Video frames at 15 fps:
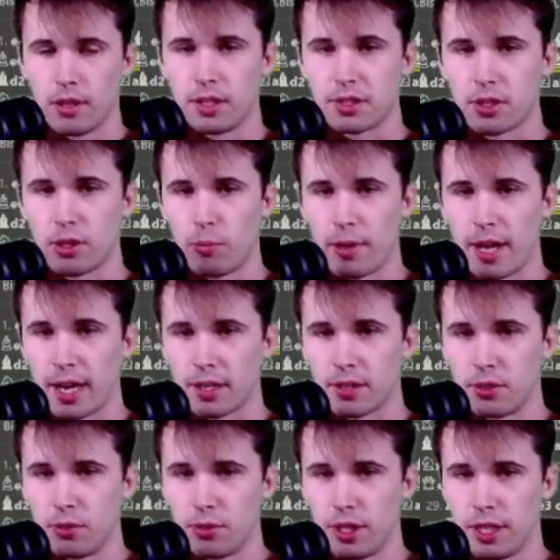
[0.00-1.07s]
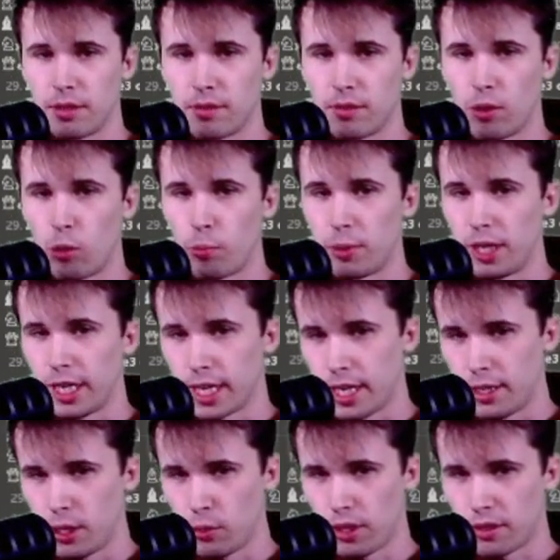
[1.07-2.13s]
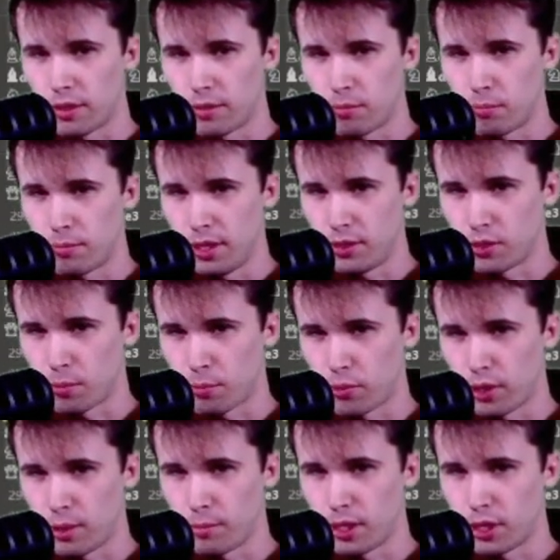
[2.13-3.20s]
Let's go back to the opening. I know that these are pretty